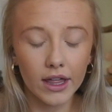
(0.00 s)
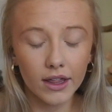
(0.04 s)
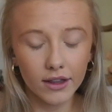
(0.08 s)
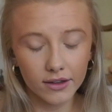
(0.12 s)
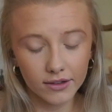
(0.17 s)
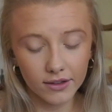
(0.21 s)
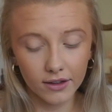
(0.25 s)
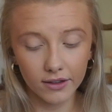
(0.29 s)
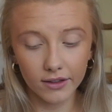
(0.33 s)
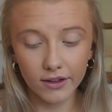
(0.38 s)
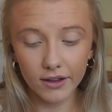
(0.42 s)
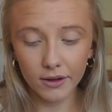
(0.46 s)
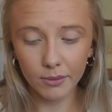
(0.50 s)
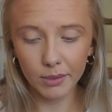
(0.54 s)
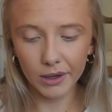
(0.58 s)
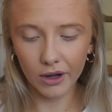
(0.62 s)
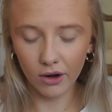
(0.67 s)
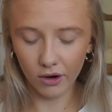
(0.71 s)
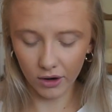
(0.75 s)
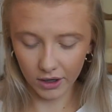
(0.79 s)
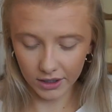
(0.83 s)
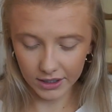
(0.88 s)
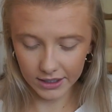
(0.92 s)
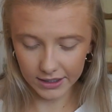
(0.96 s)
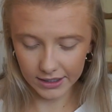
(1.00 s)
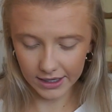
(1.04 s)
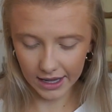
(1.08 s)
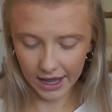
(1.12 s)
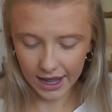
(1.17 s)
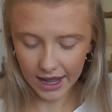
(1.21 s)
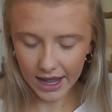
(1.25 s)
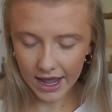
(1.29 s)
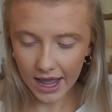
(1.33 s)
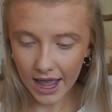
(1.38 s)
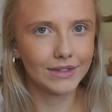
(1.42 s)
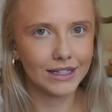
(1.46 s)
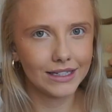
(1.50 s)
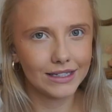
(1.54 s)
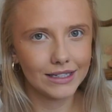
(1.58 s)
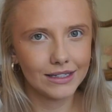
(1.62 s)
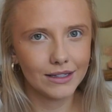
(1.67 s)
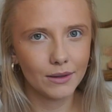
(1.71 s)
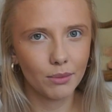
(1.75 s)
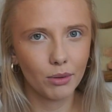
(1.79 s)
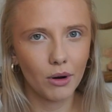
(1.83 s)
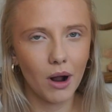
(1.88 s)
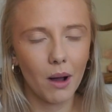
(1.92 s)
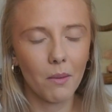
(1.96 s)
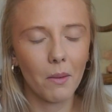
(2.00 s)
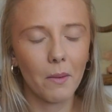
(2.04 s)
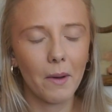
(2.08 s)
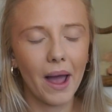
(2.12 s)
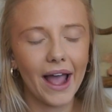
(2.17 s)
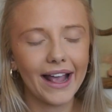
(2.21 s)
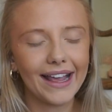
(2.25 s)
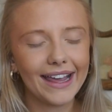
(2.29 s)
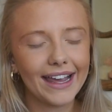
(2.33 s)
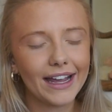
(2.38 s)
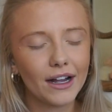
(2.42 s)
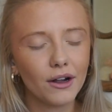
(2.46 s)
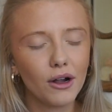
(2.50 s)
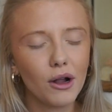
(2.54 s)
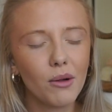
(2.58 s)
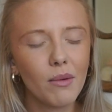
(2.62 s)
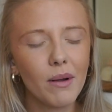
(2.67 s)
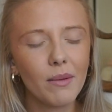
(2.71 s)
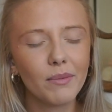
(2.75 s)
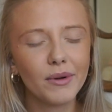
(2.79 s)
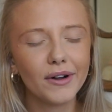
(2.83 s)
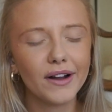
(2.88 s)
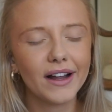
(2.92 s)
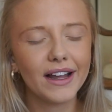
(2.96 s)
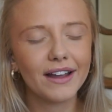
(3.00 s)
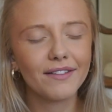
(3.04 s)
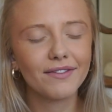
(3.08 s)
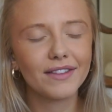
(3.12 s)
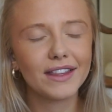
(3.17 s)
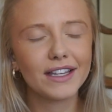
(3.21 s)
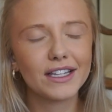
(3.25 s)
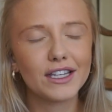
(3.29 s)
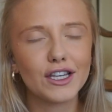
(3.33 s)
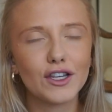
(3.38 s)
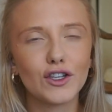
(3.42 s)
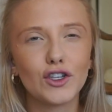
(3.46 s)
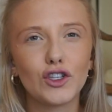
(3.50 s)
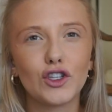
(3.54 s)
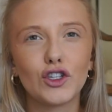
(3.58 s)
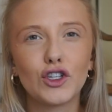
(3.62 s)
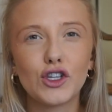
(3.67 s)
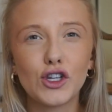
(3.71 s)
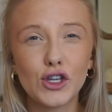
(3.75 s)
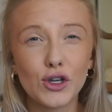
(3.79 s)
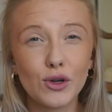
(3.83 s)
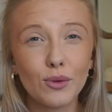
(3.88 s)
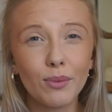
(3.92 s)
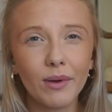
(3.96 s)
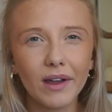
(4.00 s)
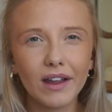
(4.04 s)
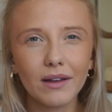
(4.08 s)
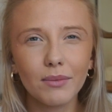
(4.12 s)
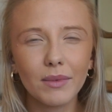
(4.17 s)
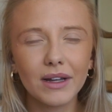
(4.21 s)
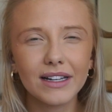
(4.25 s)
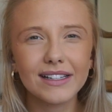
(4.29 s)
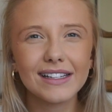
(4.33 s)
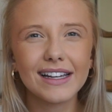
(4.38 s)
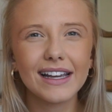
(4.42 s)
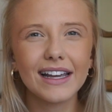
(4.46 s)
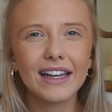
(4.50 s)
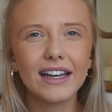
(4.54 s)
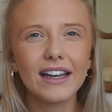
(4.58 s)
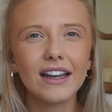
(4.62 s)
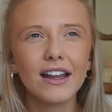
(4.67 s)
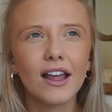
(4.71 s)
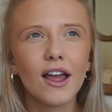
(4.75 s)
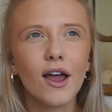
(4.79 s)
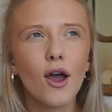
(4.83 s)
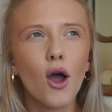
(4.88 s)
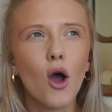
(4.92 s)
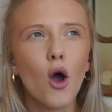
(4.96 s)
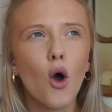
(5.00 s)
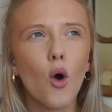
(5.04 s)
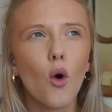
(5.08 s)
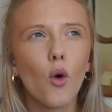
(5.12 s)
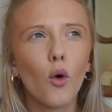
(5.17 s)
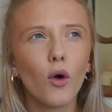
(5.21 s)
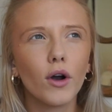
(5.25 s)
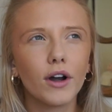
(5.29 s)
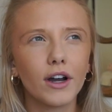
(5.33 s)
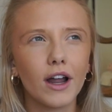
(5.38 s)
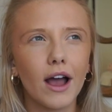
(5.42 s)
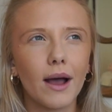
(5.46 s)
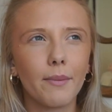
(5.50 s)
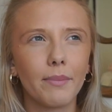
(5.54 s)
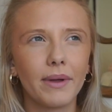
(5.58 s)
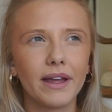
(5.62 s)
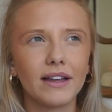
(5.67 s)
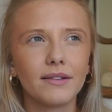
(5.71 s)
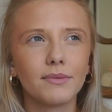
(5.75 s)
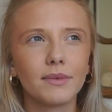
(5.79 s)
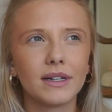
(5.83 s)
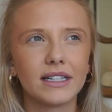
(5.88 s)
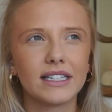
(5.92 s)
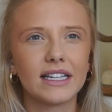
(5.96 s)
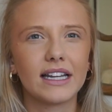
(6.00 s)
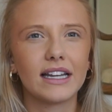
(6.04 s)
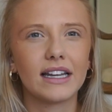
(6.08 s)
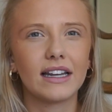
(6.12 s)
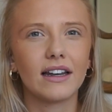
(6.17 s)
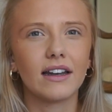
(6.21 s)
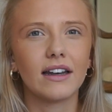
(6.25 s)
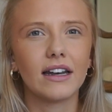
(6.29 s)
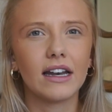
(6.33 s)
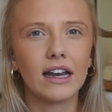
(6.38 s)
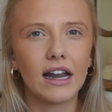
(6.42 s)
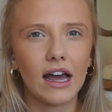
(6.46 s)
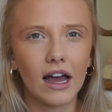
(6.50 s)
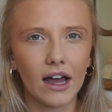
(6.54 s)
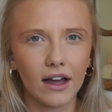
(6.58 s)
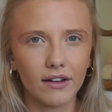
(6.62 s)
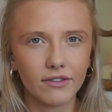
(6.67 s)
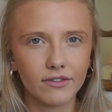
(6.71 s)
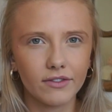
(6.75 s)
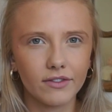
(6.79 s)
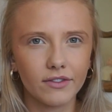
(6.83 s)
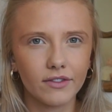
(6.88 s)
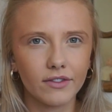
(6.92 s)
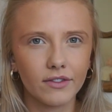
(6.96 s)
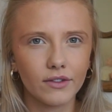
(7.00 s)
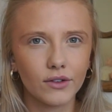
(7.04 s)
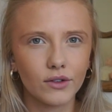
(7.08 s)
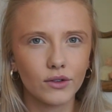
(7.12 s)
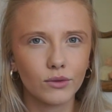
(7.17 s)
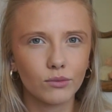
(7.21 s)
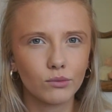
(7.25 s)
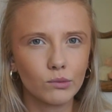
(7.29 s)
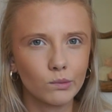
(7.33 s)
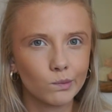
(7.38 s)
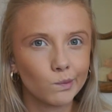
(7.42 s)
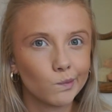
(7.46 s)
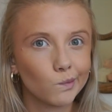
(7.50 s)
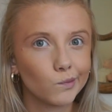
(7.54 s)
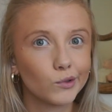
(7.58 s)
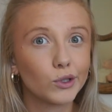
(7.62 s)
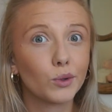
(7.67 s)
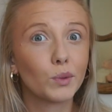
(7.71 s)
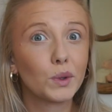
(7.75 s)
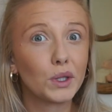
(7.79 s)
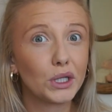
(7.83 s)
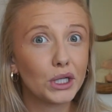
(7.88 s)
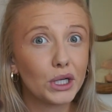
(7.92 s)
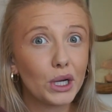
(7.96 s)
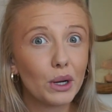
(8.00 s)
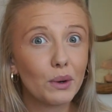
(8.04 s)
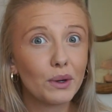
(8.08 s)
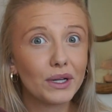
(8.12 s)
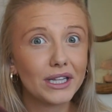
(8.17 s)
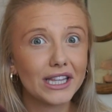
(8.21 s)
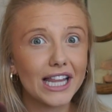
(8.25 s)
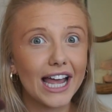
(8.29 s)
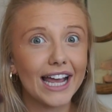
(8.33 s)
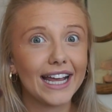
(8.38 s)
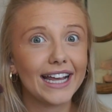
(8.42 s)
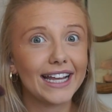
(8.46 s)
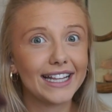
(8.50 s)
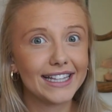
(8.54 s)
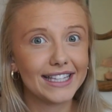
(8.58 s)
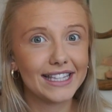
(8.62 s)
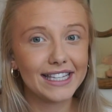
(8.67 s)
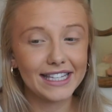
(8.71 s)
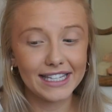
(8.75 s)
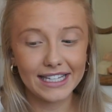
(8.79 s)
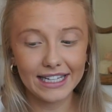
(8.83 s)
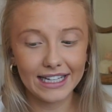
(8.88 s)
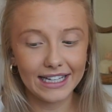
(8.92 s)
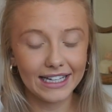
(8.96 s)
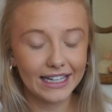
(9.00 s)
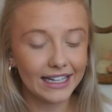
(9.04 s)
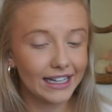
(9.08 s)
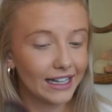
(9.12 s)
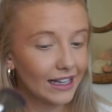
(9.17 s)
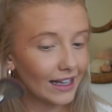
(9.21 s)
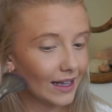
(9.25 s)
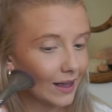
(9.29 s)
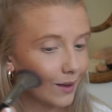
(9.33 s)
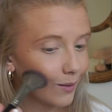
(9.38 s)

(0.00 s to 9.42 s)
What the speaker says: It's a little bit hard to say. This is a problem. I can't remember if this is too pigmented or not pigmented enough. So we're gonna go in light and see